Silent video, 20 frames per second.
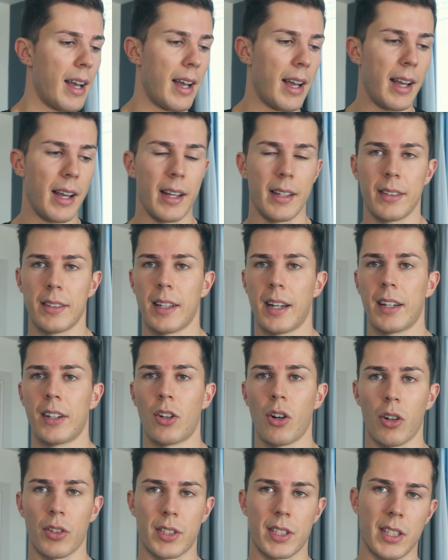And I
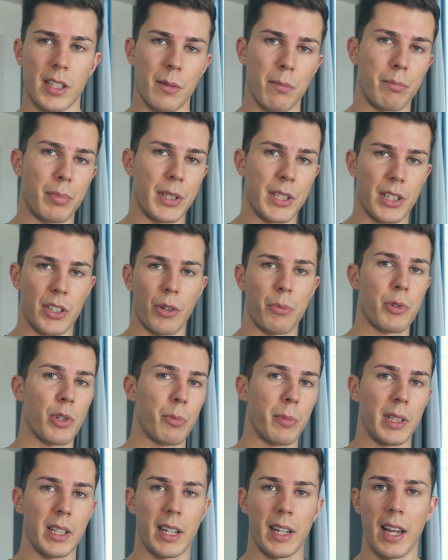got some
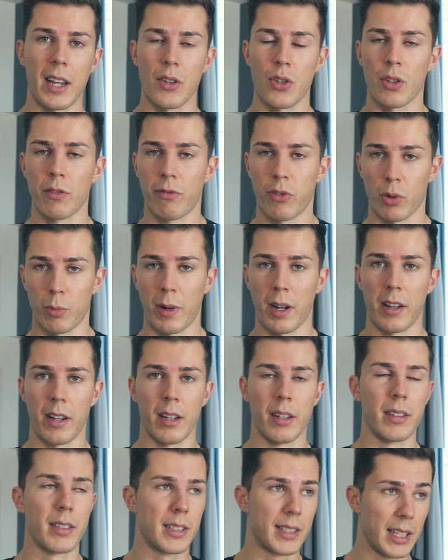prescription medication for my
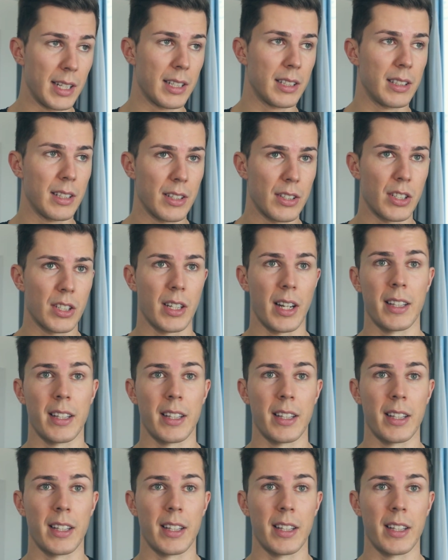sickness,